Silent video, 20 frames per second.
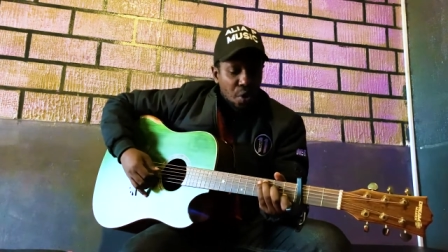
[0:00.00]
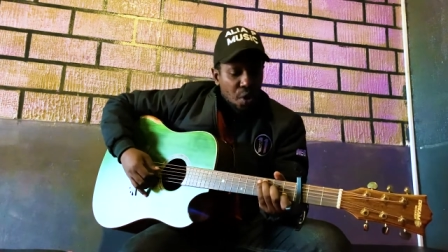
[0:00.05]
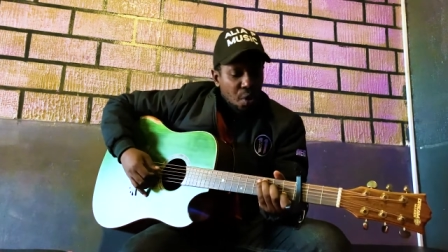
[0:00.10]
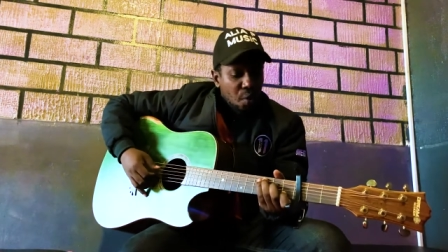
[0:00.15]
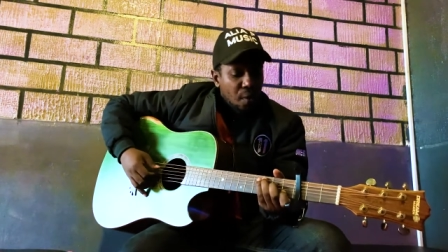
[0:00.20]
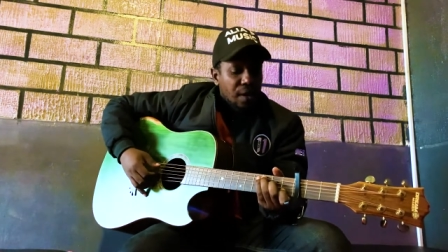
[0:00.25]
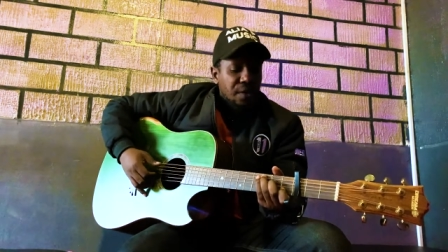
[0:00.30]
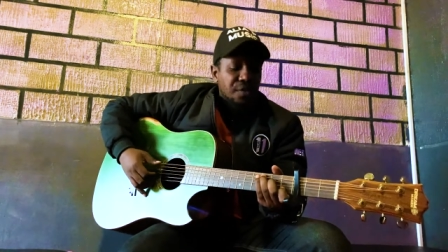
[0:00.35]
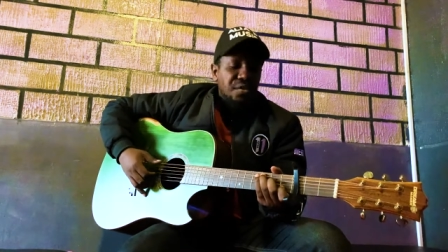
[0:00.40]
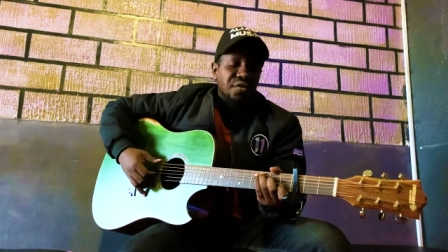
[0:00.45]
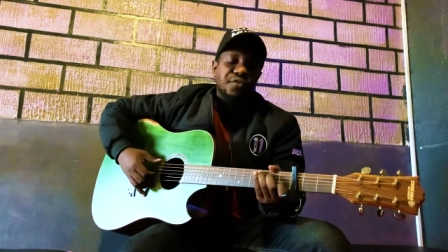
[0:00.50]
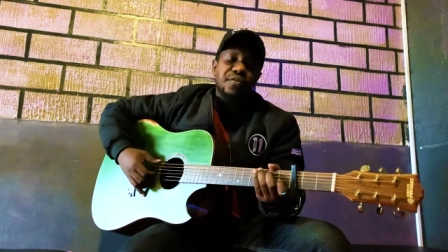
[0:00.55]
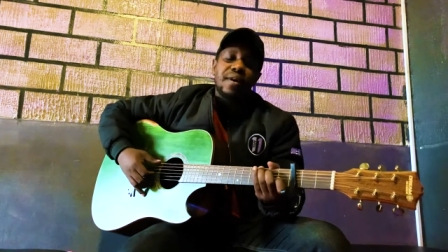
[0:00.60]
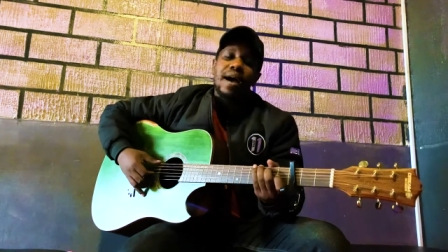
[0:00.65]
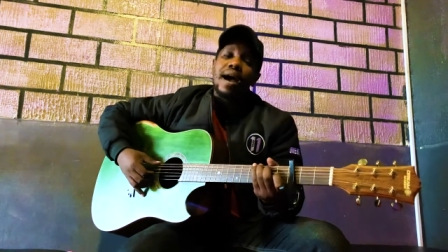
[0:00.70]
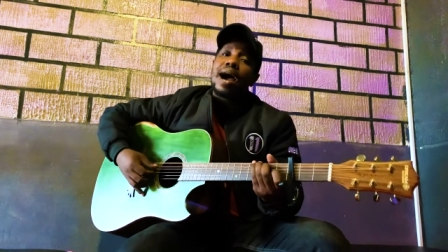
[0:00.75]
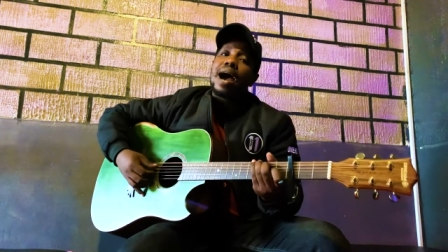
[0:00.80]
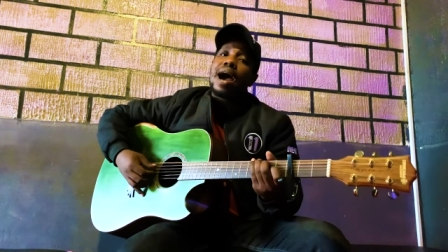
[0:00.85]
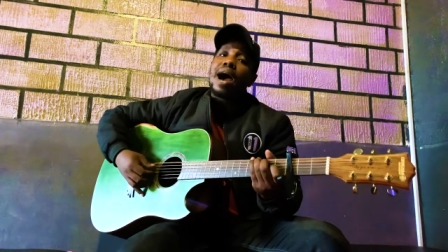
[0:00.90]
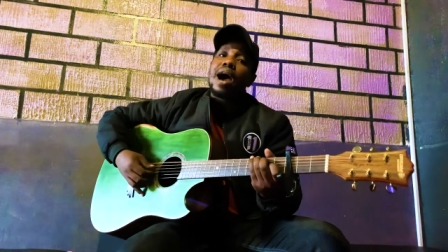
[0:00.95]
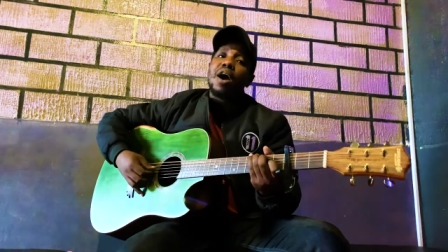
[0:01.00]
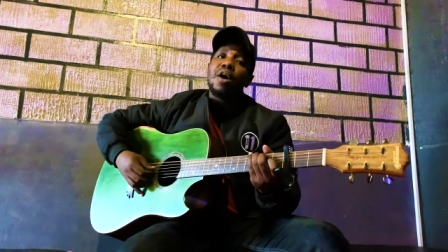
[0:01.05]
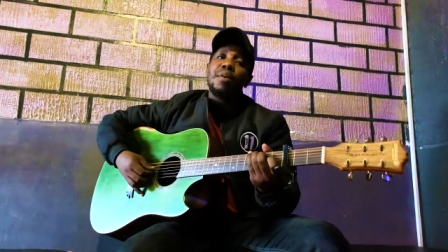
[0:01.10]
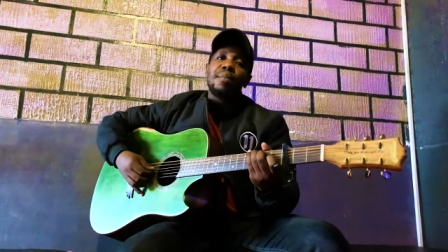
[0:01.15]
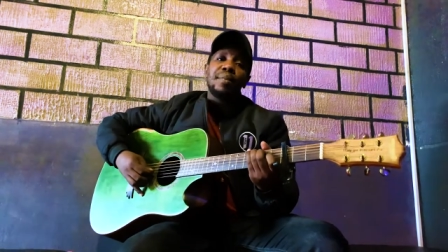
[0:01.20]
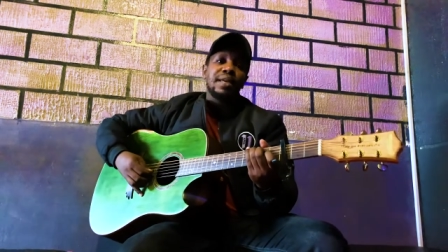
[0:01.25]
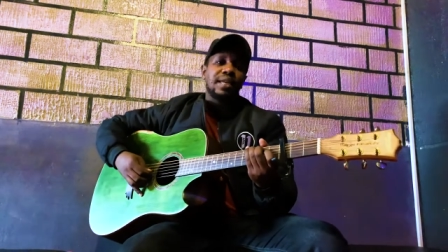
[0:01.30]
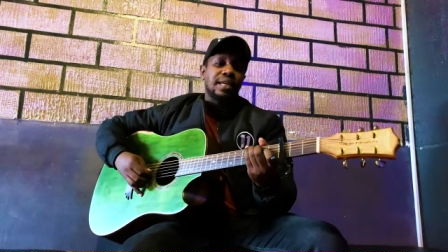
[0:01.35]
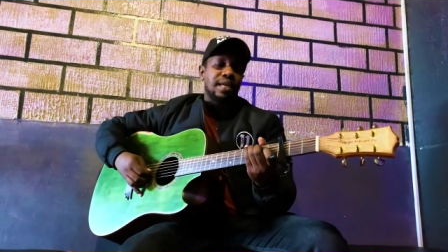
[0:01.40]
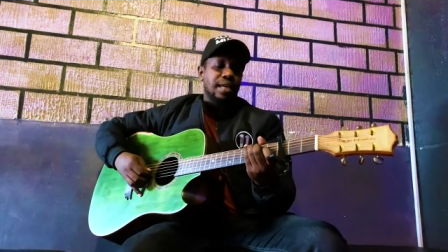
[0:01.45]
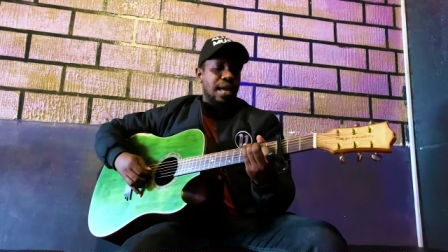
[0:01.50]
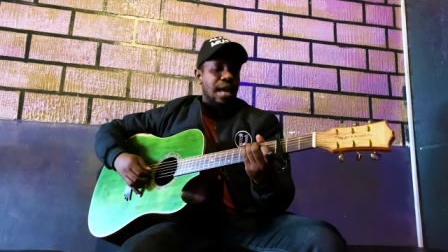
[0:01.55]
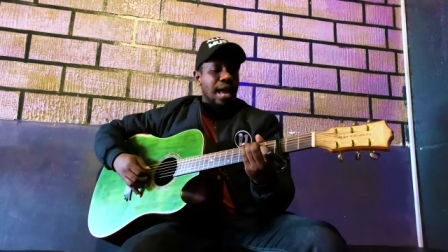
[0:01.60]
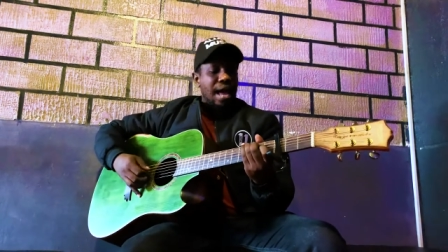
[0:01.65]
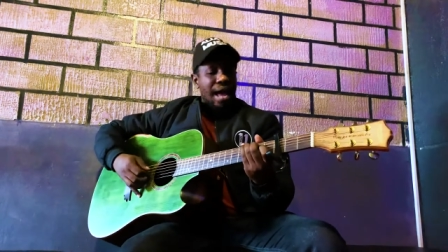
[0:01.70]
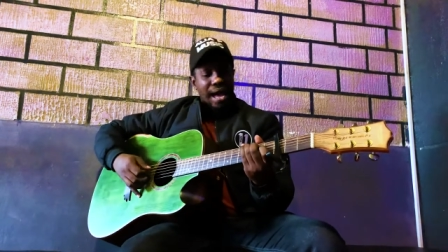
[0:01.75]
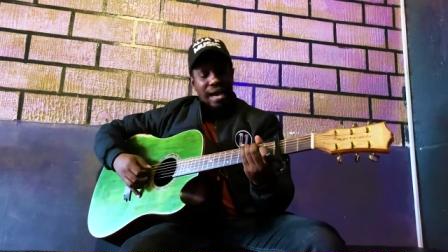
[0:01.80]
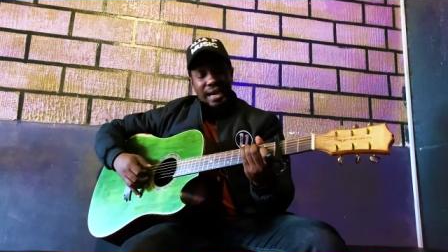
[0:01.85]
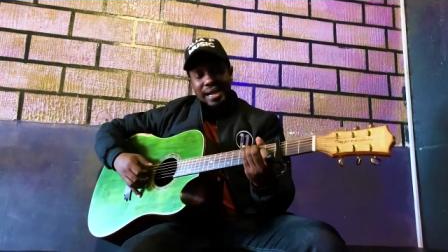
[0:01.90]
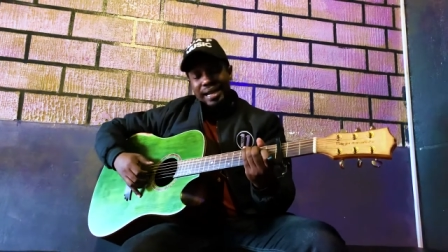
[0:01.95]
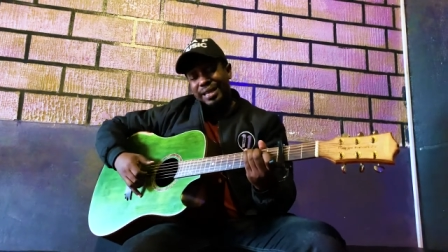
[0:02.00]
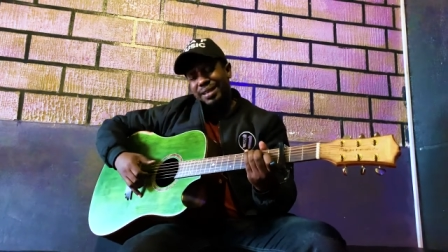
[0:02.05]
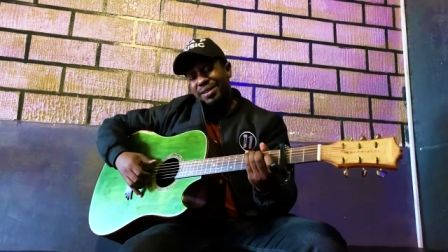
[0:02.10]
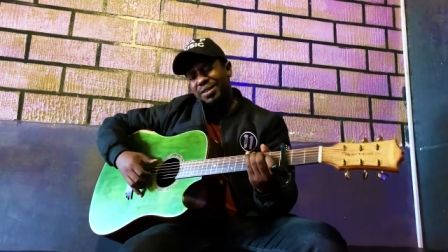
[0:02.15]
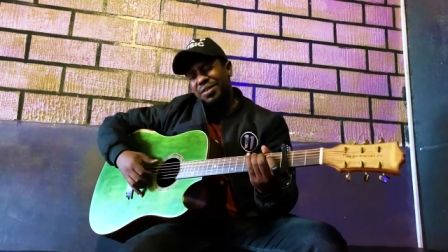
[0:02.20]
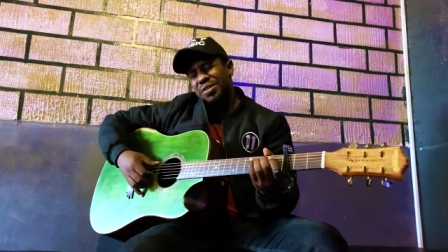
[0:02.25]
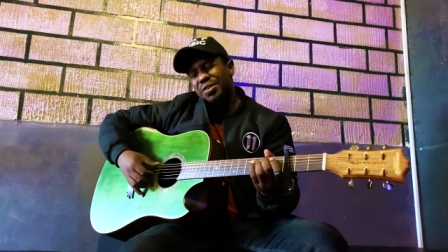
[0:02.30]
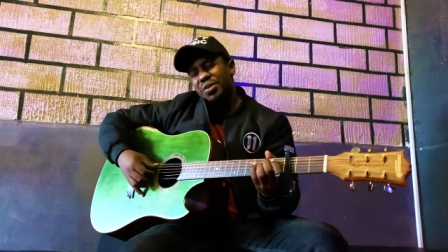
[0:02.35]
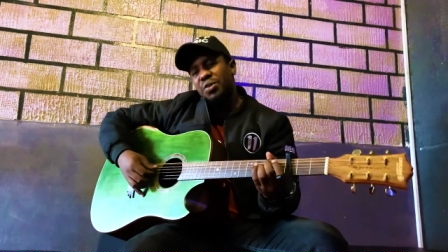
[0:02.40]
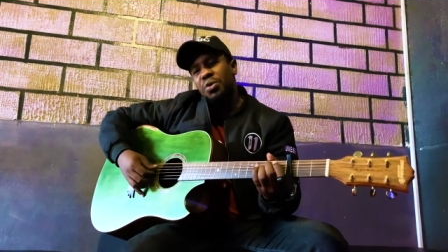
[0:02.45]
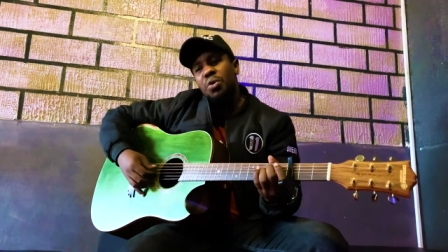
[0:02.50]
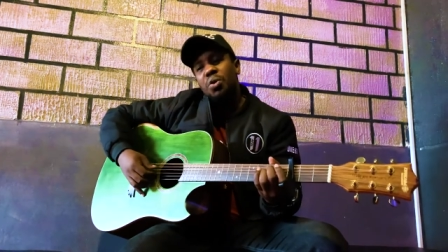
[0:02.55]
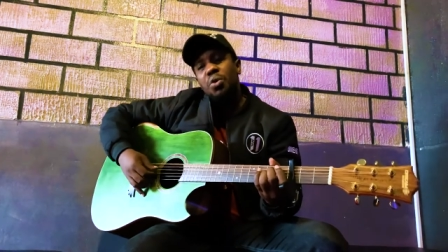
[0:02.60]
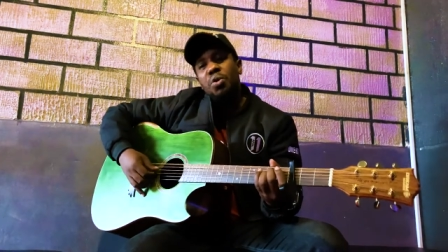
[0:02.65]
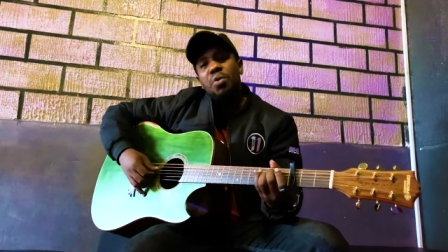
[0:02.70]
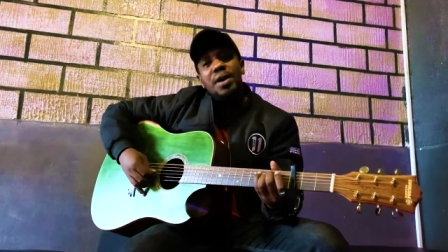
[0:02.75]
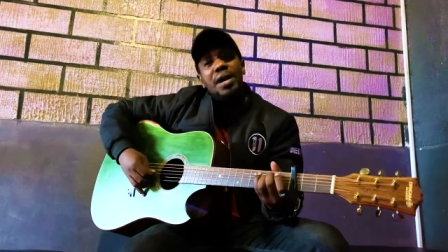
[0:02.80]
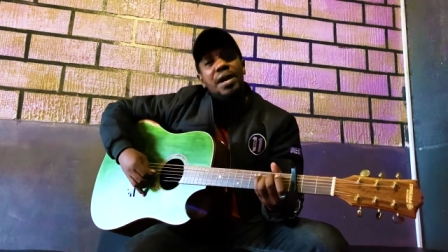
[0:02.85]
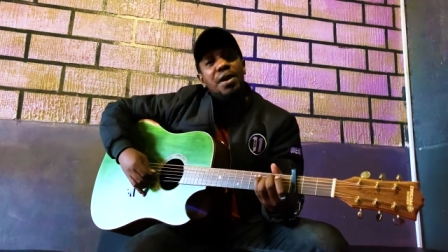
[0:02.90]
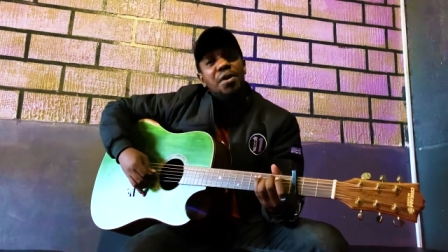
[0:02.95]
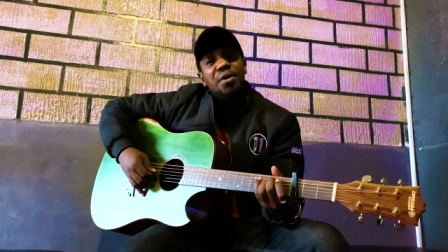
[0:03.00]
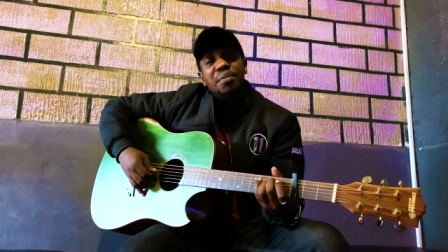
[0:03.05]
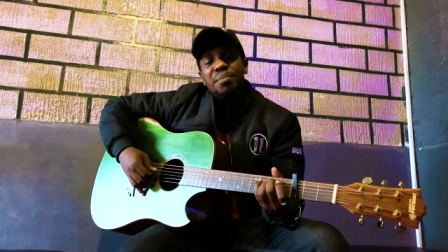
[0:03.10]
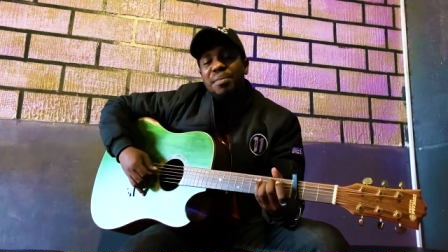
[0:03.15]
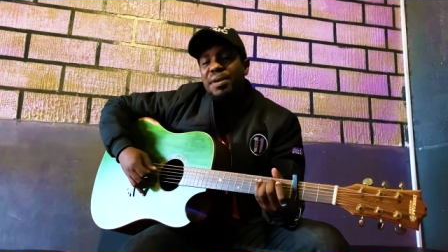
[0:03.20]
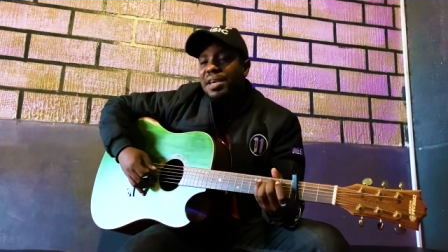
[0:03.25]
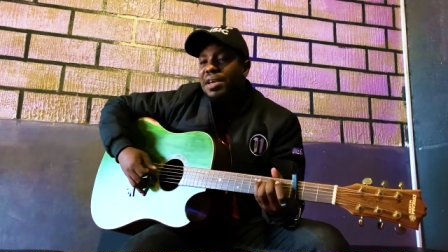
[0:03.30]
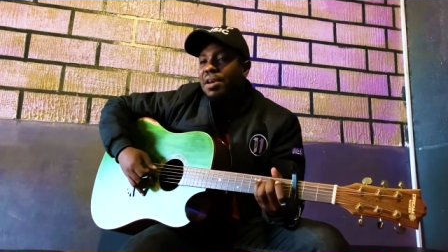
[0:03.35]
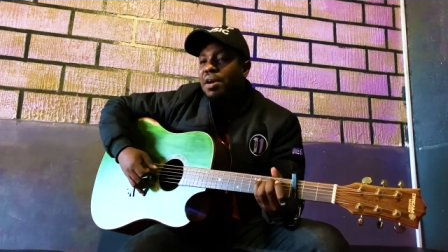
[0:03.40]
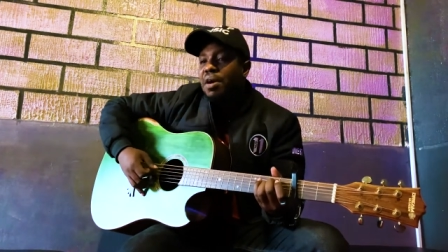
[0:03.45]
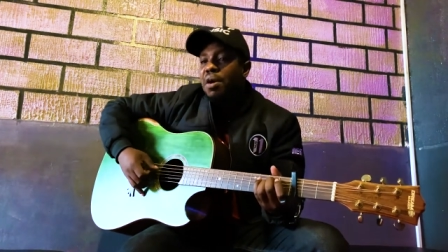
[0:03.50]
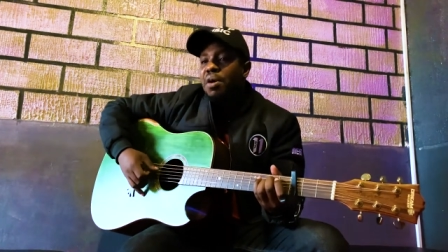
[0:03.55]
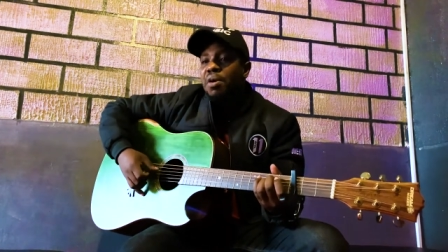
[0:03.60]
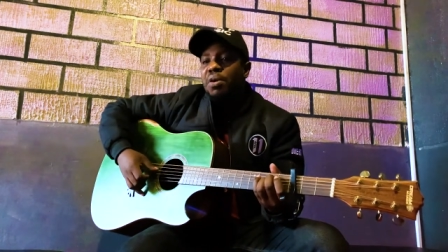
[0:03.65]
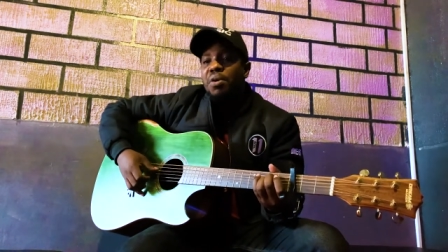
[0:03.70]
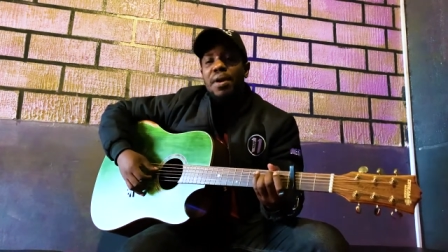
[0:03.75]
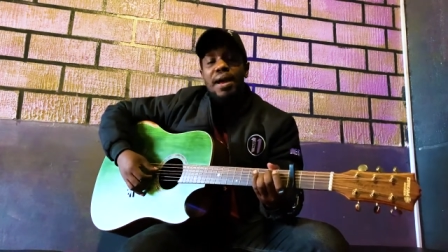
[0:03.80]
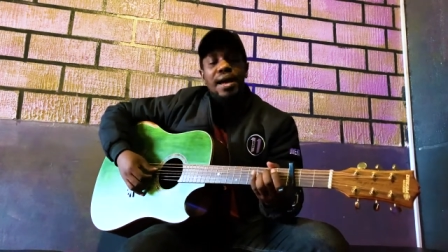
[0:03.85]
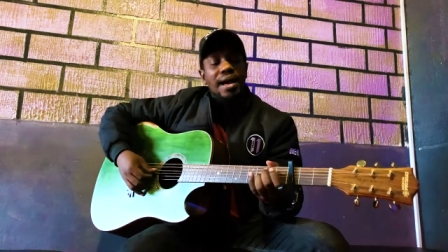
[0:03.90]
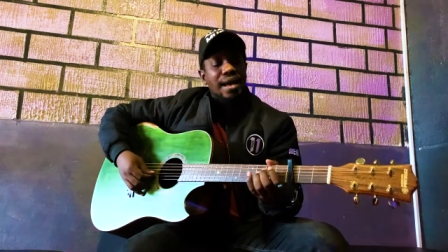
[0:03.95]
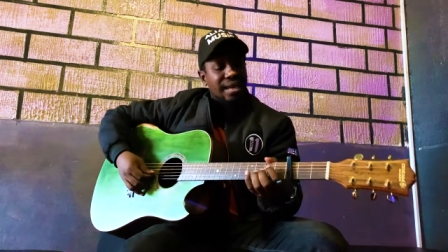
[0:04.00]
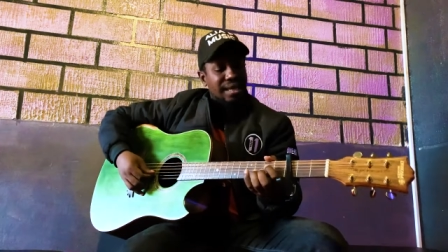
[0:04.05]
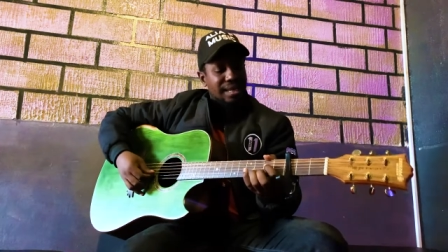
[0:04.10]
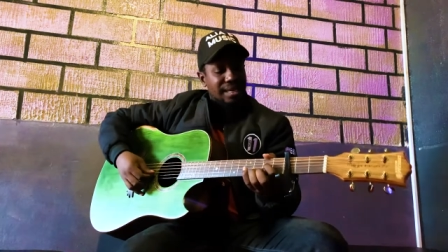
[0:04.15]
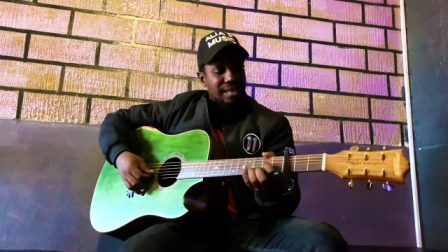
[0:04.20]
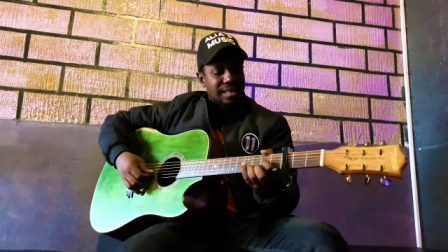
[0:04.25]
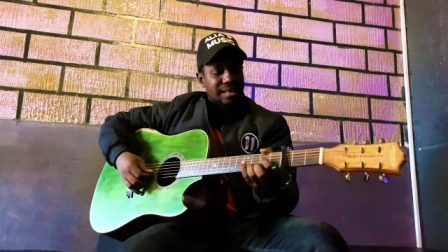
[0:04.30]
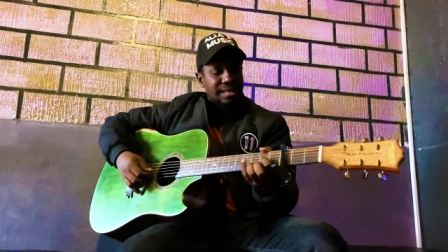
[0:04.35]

When you found me, I kinda knew we'll be alright.